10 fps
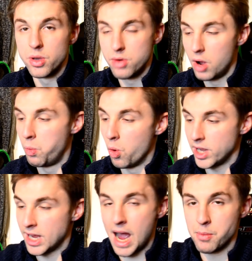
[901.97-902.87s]
no
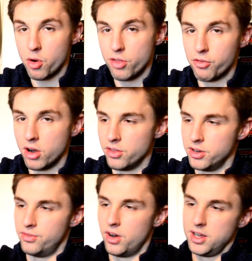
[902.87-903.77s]
warning camera on the front of the
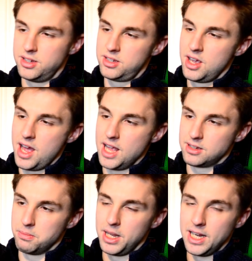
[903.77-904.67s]
device. It's
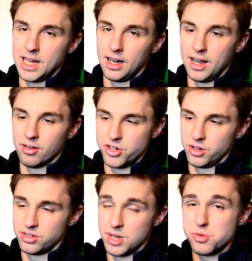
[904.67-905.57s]
completely clear, as you
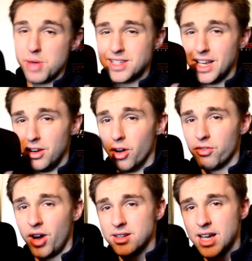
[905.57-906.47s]
can see, which makes it look
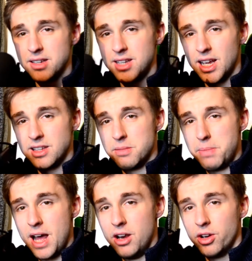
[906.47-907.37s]
fantastic. It's the
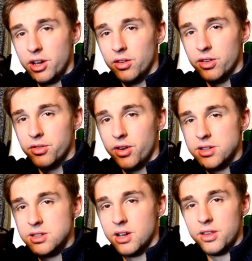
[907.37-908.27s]
better looking of the
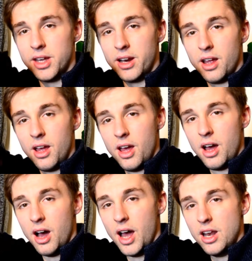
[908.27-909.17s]
devices, I think.
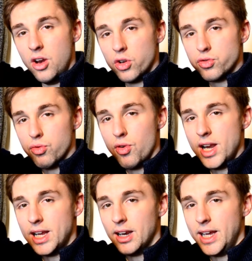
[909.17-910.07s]
It looks
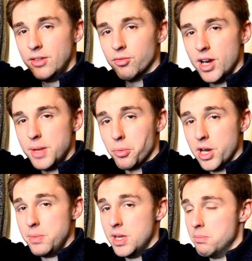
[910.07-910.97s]
really clean, really
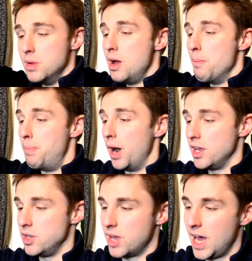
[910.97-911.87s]
premium,
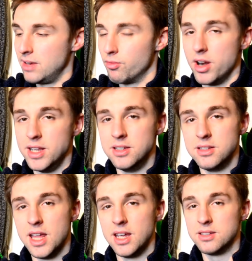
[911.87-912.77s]
but you can run into
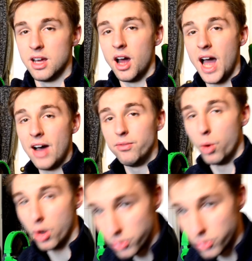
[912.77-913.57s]
things, and I have, when I was